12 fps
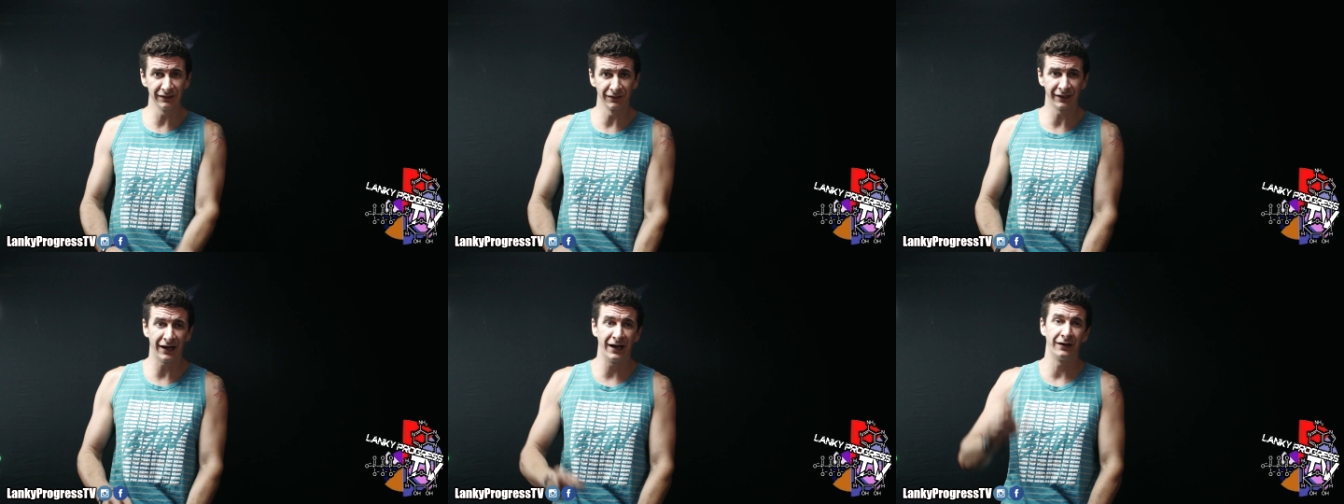little
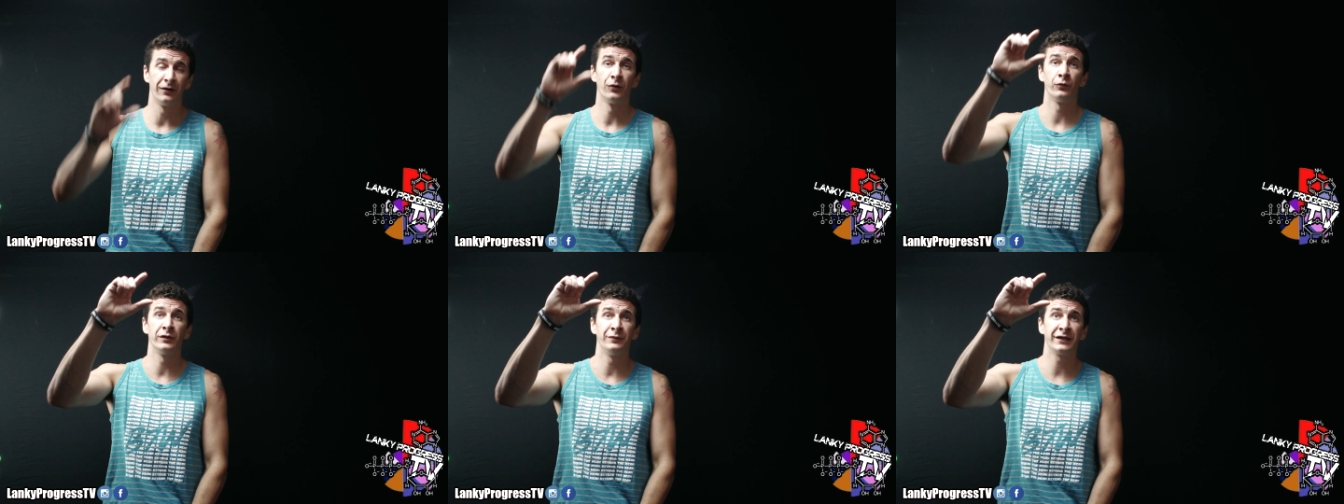guy
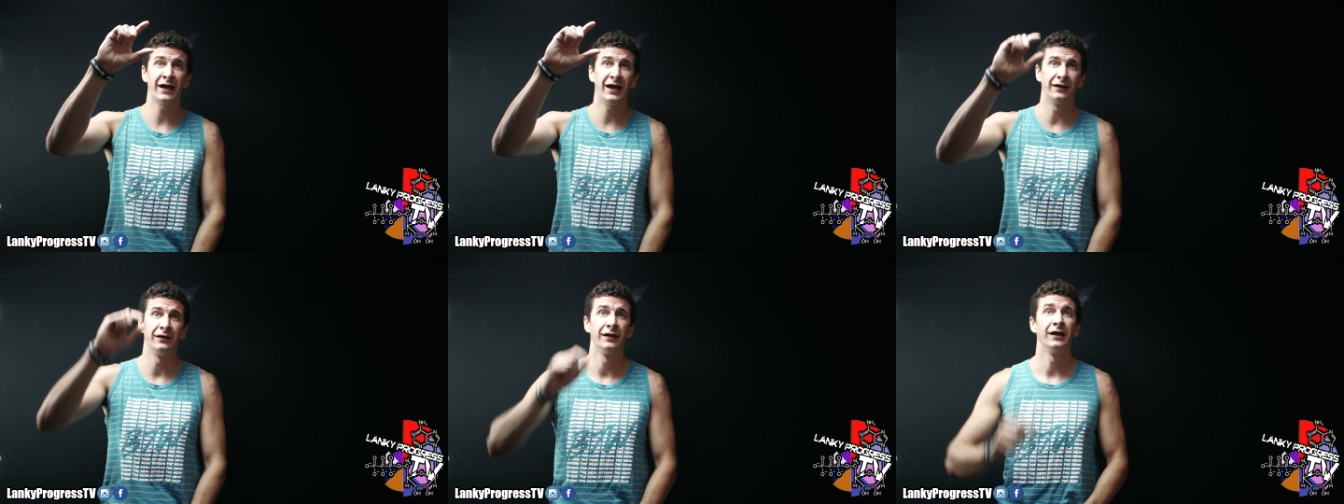with a big
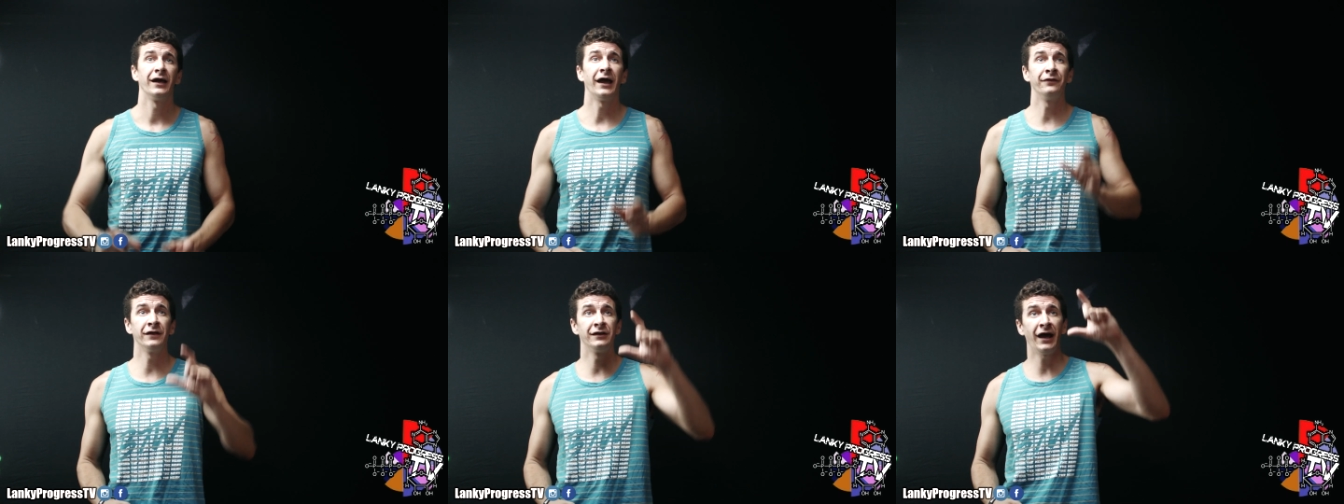head,
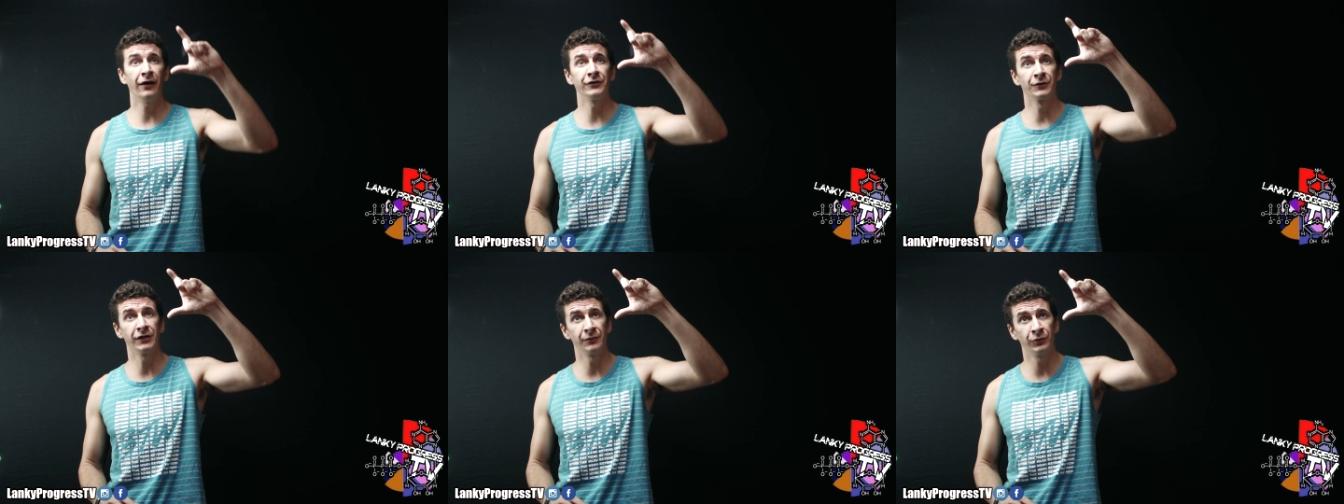and then now
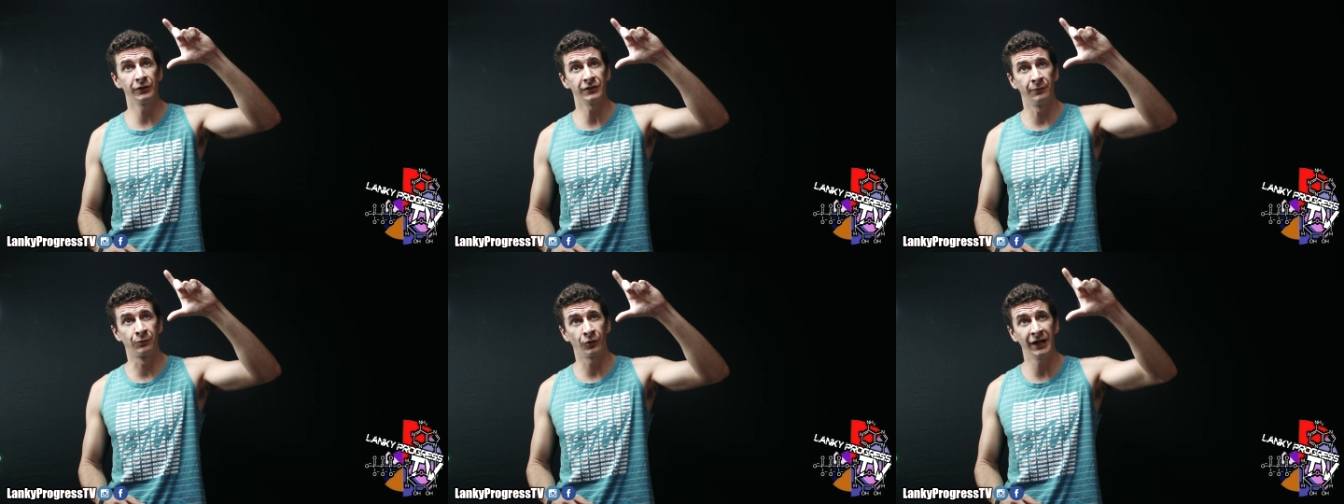you're gonna put
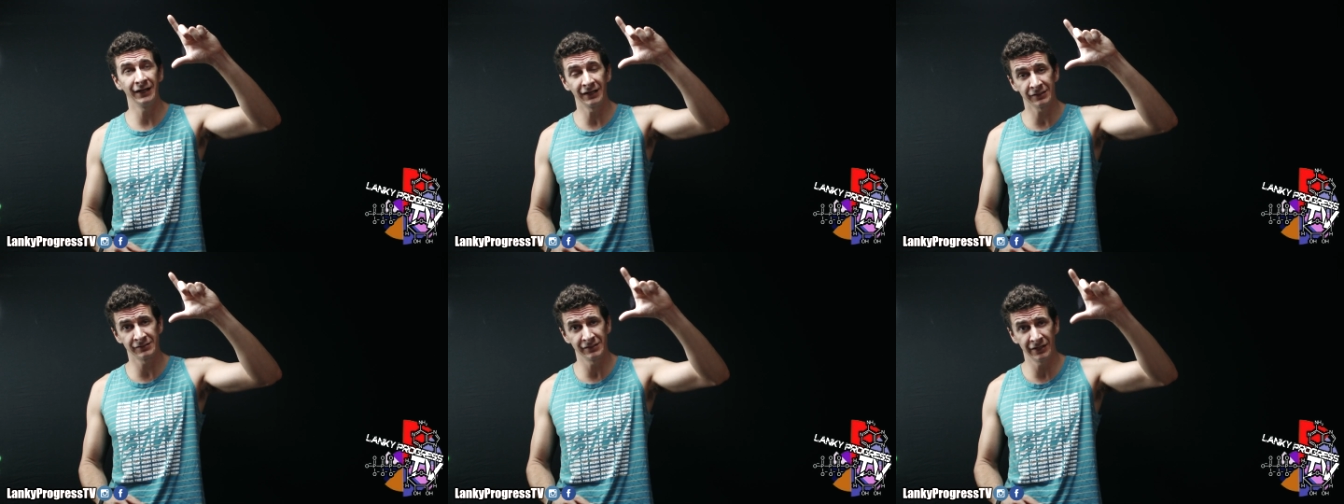a bright
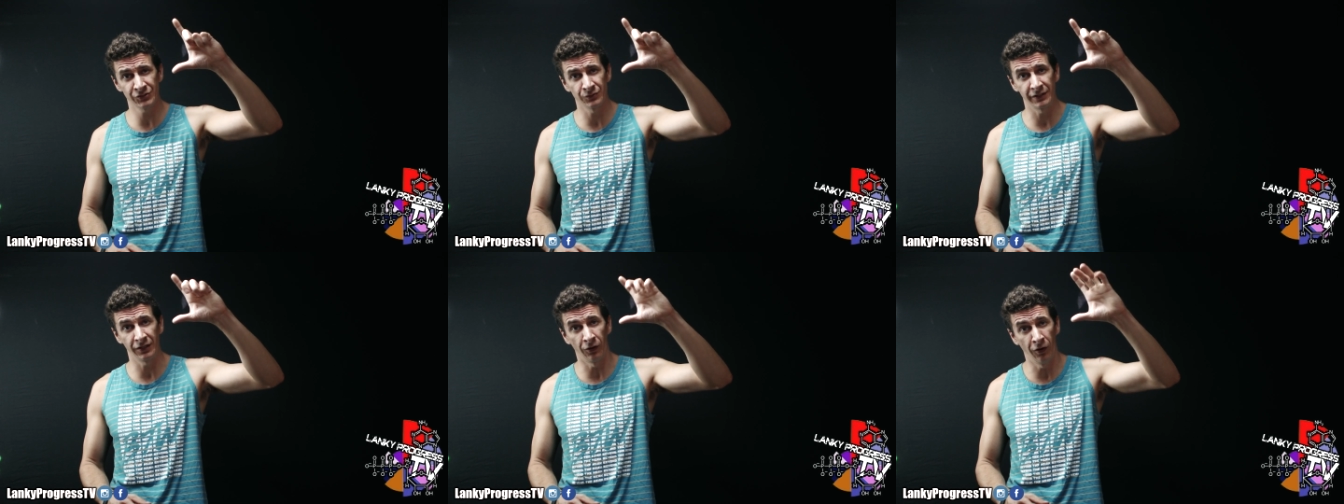accessory